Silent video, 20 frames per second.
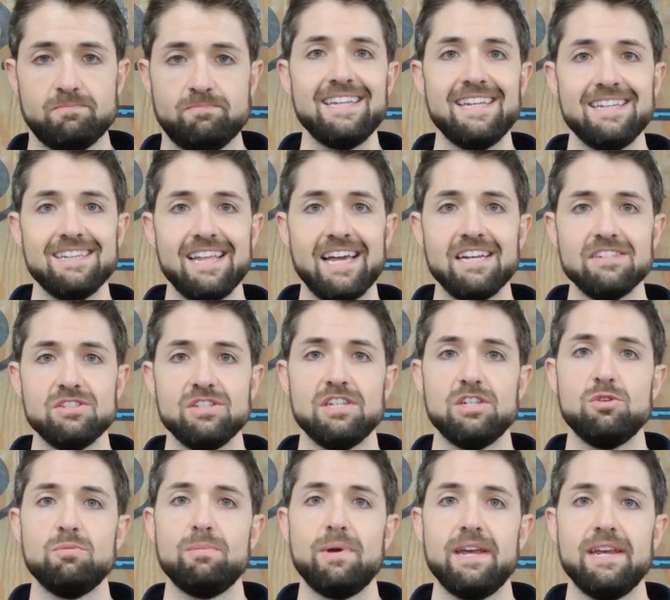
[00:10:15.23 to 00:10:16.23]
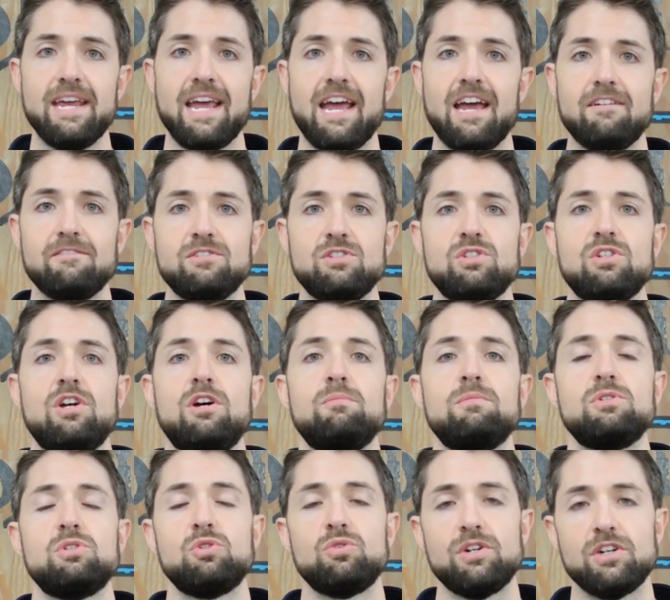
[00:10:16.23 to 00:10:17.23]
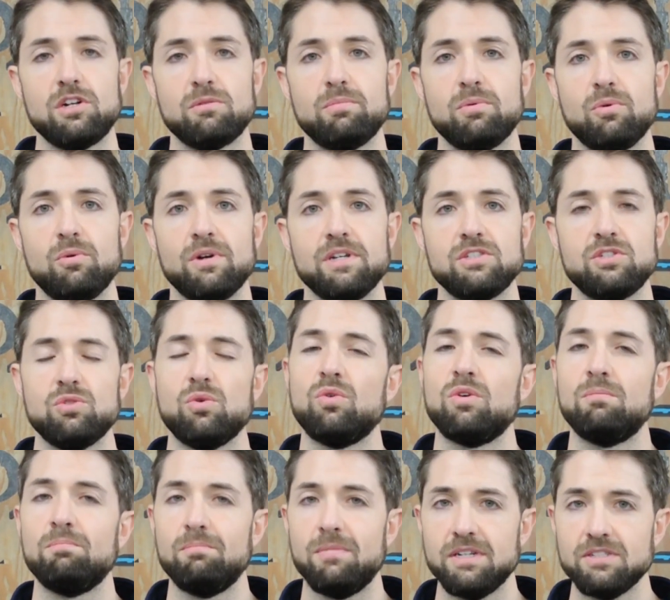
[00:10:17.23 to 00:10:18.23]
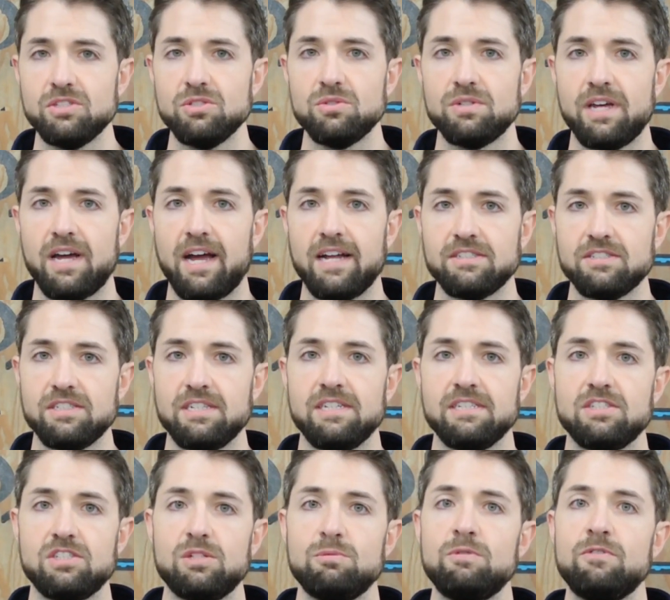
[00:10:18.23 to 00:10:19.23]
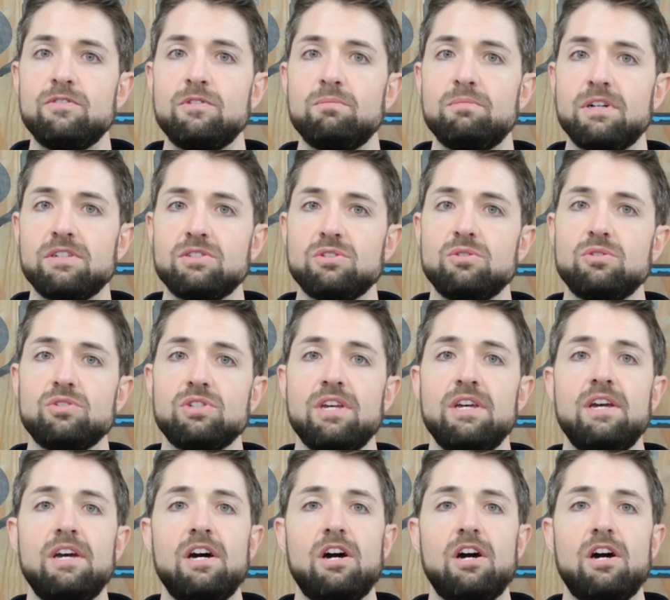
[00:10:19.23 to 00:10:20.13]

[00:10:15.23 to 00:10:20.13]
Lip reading: And lastly, you may have some trigger points or muscle knots in some of the muscles